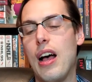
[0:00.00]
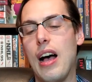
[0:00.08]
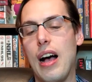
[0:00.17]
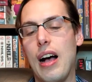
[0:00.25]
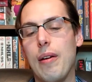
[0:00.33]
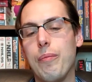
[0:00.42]

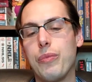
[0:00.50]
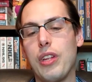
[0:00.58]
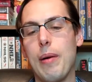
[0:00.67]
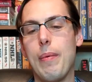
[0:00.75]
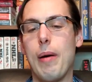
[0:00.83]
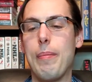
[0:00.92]
um,
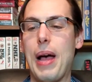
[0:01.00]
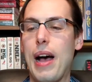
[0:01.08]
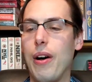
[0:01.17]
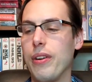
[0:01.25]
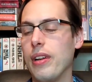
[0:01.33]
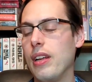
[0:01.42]

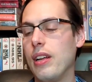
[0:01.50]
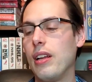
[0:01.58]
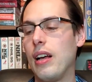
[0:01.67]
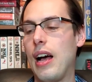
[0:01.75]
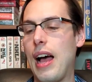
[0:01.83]
about uh,